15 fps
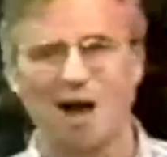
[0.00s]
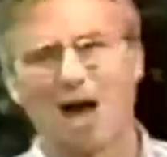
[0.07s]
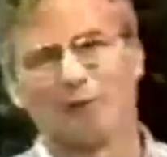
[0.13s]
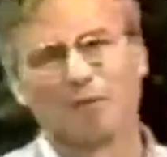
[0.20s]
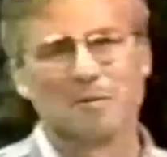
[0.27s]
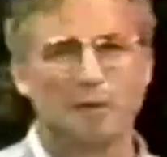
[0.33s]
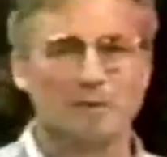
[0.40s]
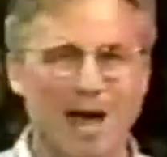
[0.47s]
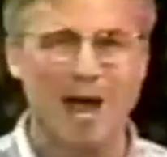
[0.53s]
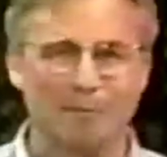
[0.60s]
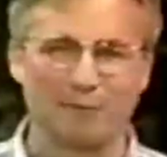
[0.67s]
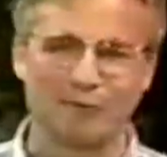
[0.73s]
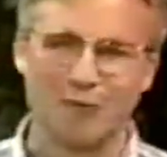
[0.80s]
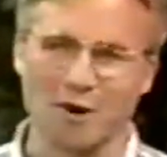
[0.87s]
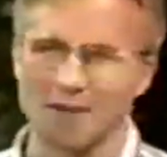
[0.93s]
We'll be back
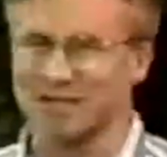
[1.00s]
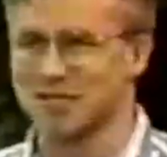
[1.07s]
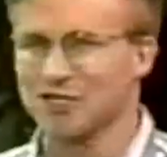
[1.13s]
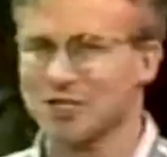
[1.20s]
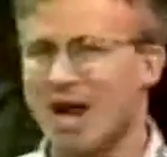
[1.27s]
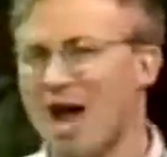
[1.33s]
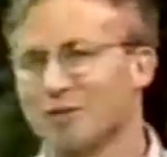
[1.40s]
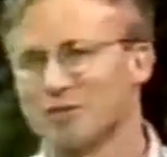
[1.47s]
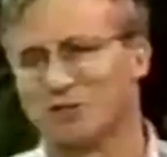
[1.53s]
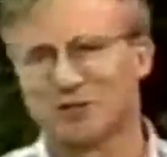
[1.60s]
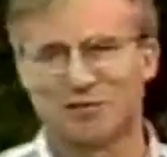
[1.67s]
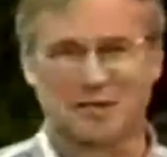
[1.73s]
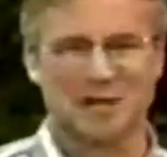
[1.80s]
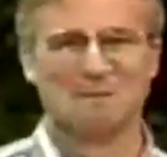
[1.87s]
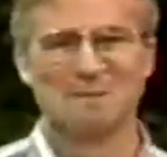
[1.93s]
before the
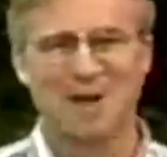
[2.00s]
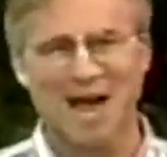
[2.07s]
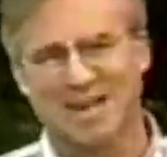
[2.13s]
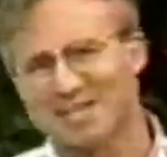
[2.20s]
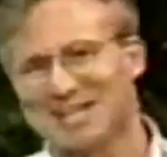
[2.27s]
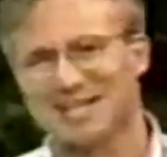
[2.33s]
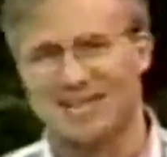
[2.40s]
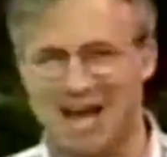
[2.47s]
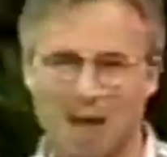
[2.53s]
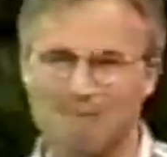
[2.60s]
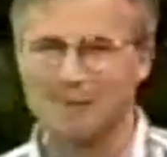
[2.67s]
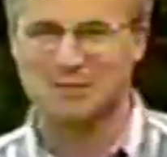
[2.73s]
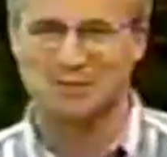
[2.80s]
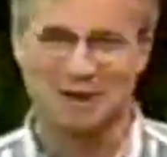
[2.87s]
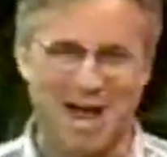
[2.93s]
schnauzers come back to
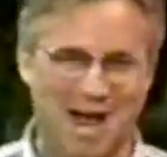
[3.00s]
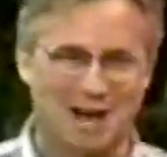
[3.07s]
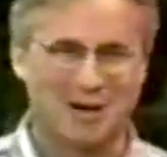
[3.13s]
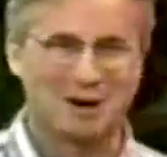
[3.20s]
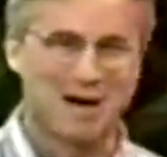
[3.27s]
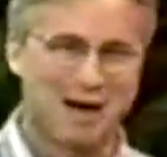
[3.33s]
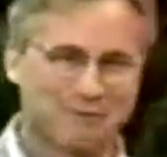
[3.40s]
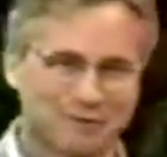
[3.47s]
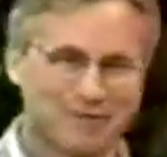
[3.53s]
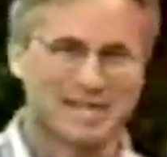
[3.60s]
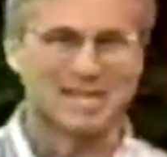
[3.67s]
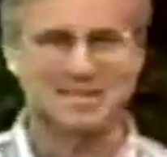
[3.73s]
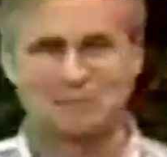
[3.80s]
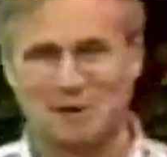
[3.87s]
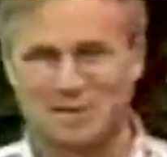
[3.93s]
Capistrano after
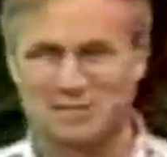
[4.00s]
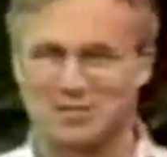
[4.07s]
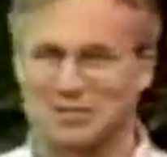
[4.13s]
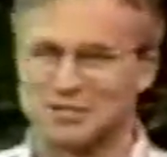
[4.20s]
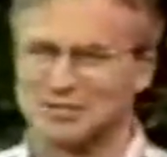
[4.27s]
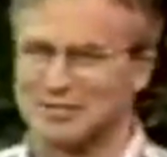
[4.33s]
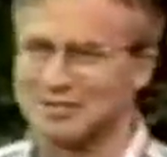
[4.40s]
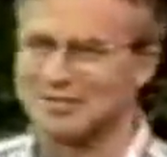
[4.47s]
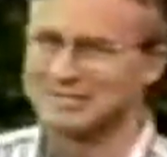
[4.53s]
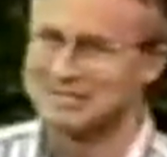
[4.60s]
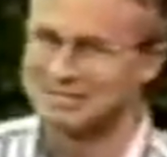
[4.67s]
these messages.